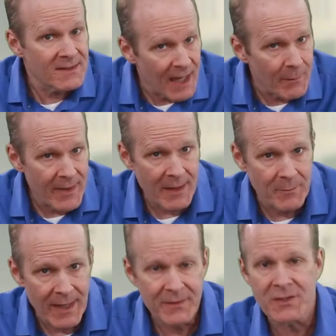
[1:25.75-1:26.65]
double that
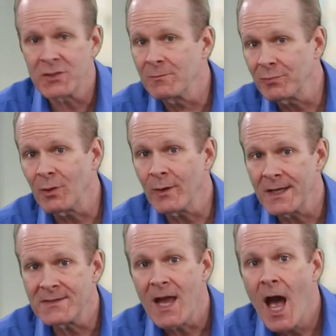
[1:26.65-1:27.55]
bet that your
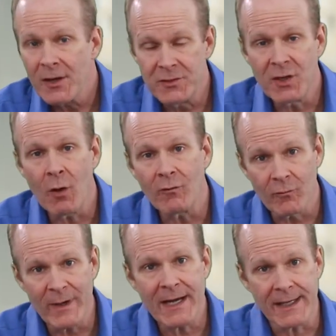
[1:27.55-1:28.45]
employees don't
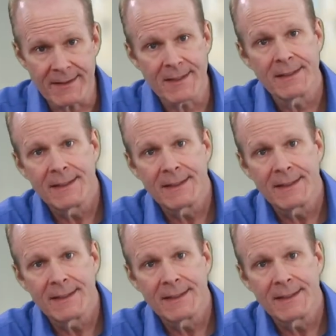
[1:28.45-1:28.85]
read it.